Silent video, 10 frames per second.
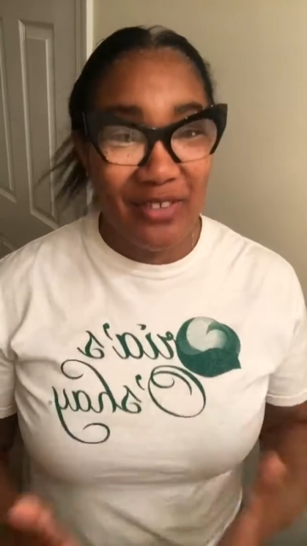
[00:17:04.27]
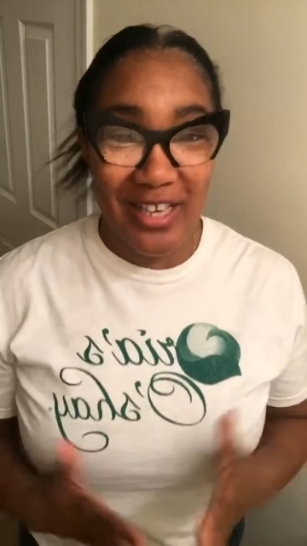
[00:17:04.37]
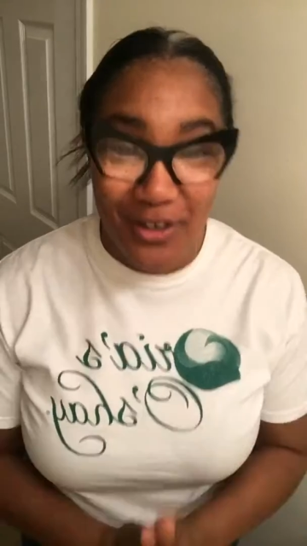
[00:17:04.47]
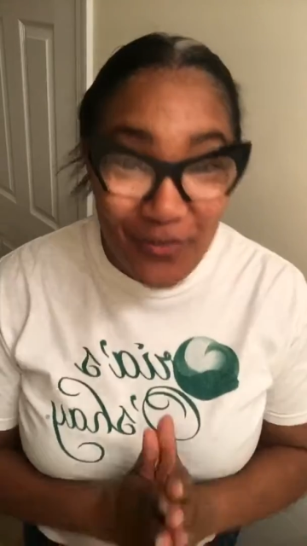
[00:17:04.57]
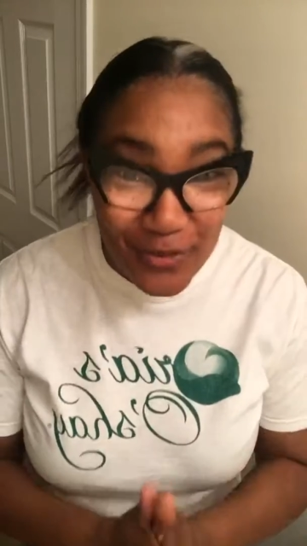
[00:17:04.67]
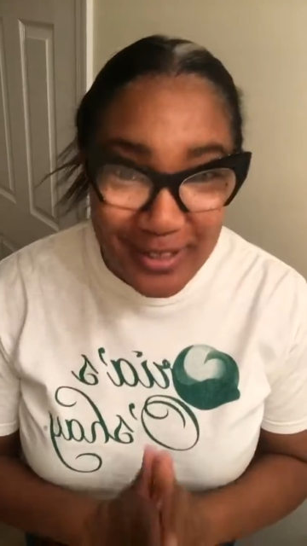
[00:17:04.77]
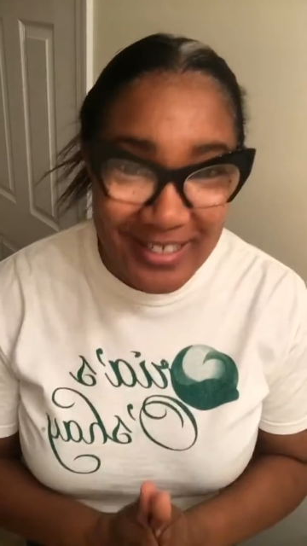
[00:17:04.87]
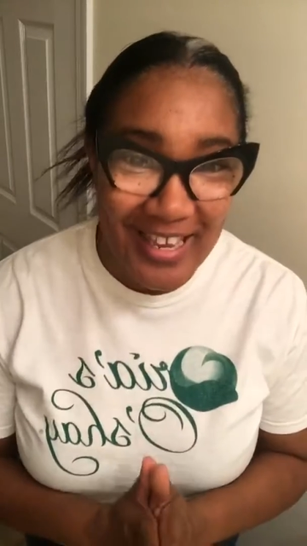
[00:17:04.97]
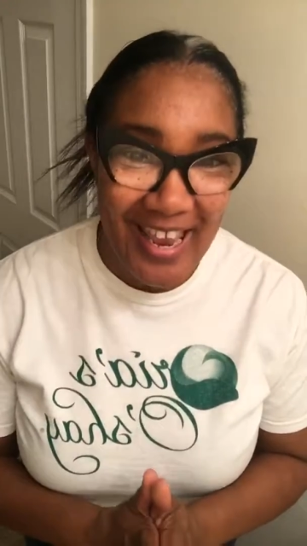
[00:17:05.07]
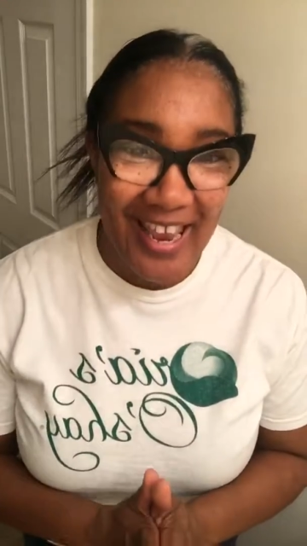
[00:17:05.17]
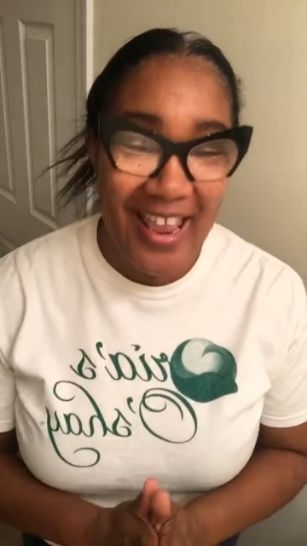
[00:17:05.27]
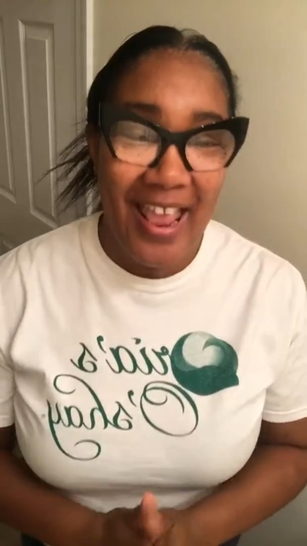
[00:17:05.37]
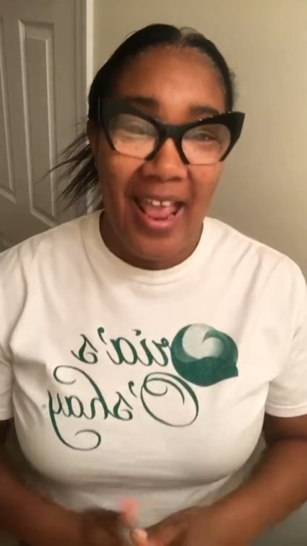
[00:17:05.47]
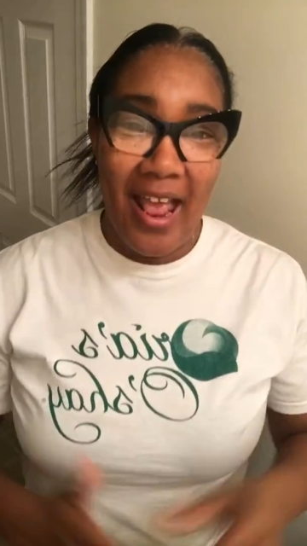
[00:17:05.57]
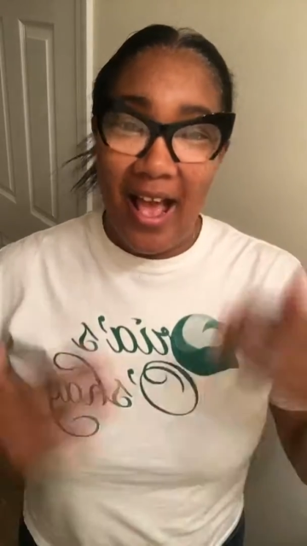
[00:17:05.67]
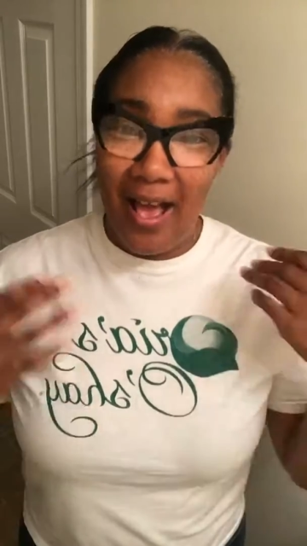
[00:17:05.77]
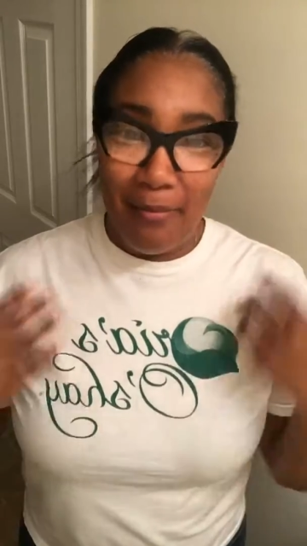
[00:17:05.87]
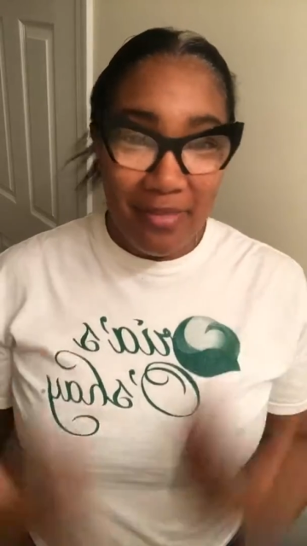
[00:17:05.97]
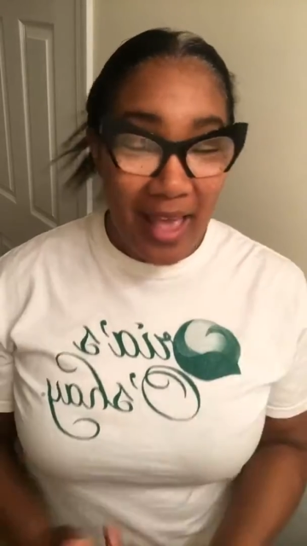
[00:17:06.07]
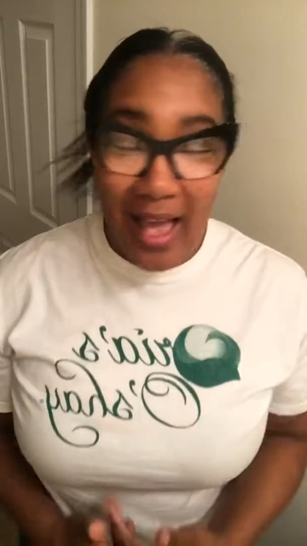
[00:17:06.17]
an interview today. I
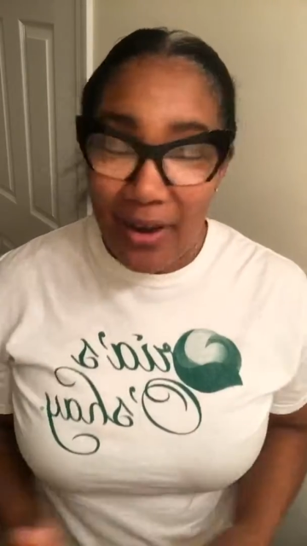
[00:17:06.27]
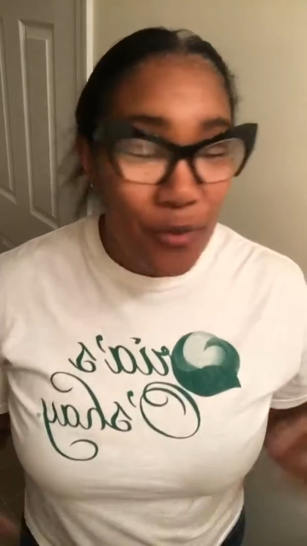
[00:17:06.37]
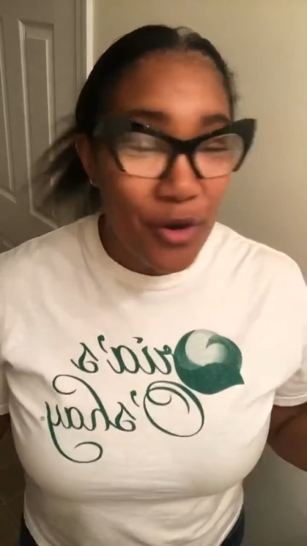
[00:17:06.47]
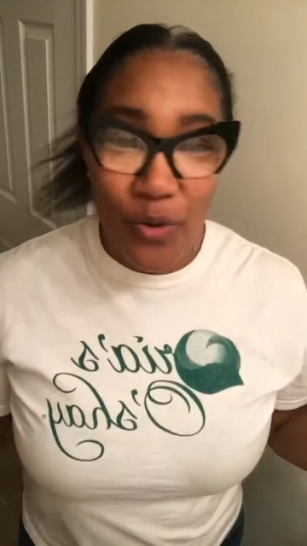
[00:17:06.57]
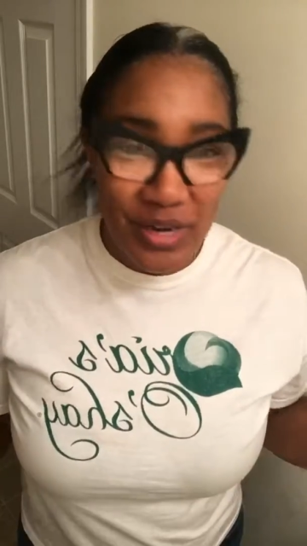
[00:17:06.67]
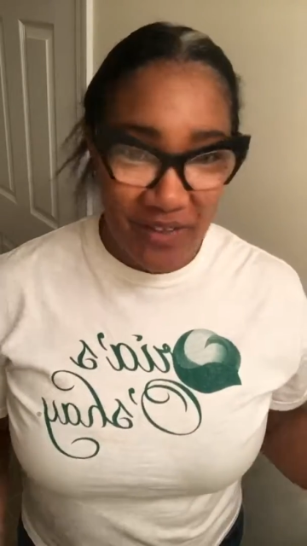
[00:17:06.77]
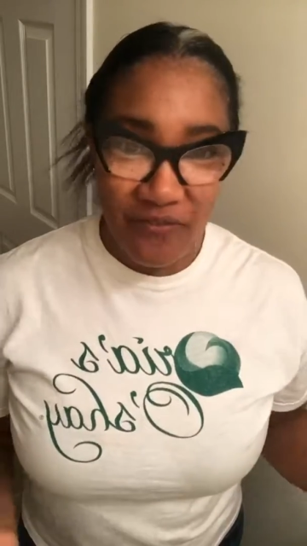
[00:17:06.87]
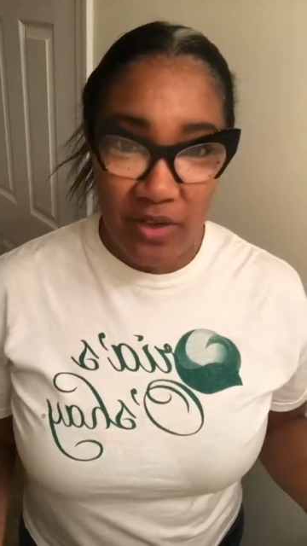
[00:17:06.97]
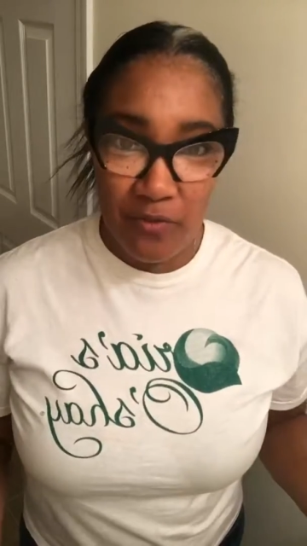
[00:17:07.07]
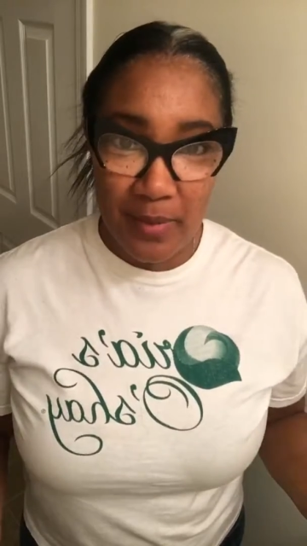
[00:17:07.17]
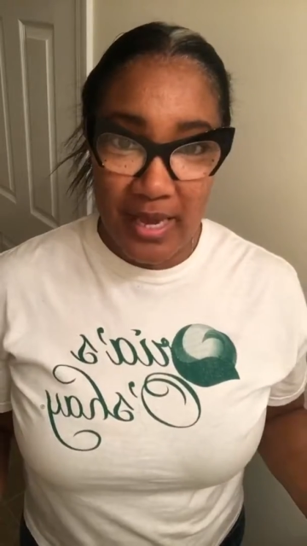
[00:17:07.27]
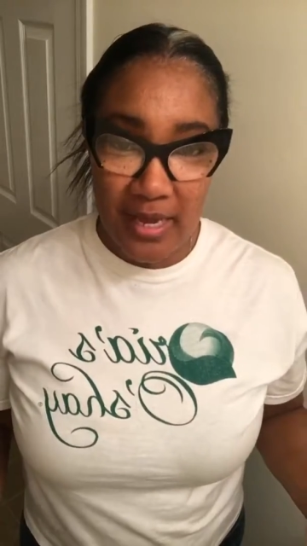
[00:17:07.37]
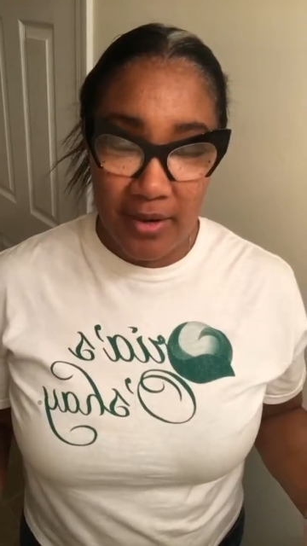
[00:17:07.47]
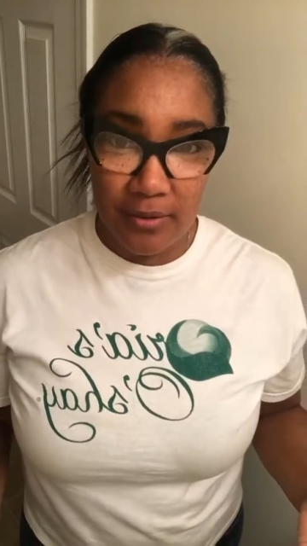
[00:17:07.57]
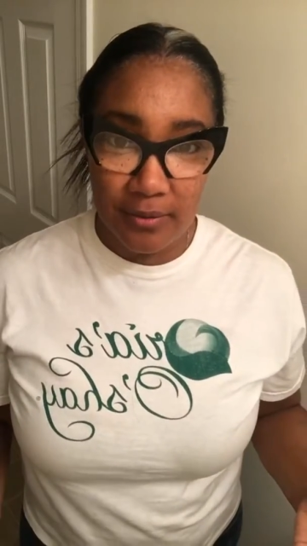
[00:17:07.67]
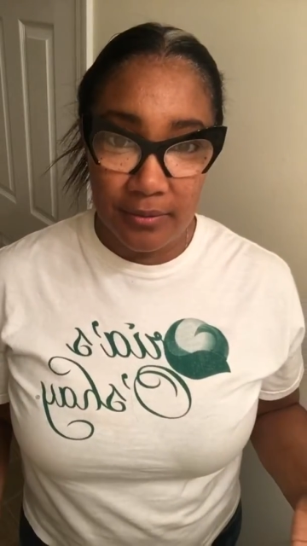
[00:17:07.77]
don't want to go in that fight with my hair.